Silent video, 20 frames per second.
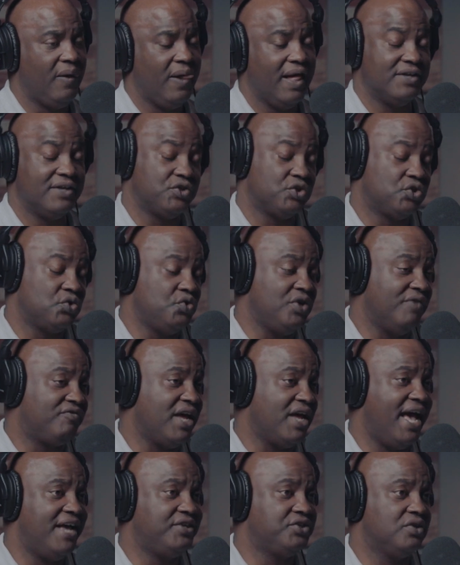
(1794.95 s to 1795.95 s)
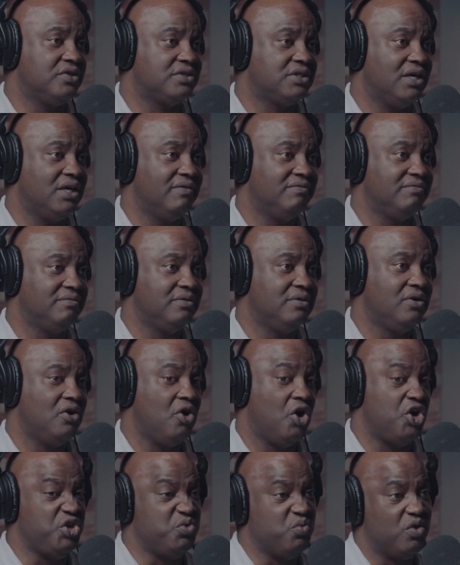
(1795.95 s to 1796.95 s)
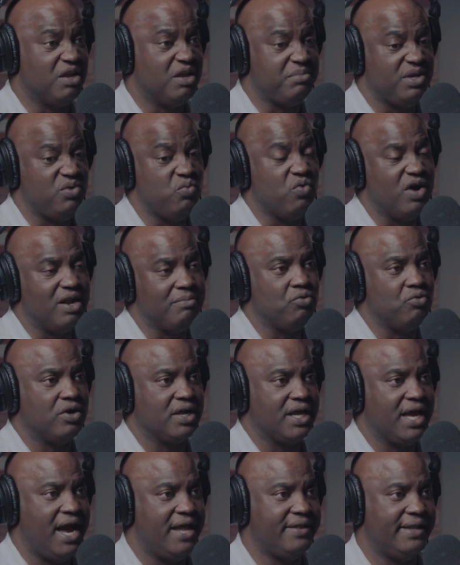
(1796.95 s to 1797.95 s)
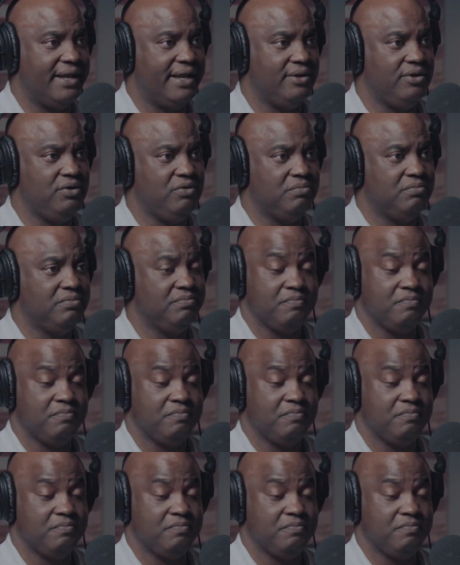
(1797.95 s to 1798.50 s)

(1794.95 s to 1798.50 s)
I said, so you have to ask yourself, are you want to be one more guy in that loop?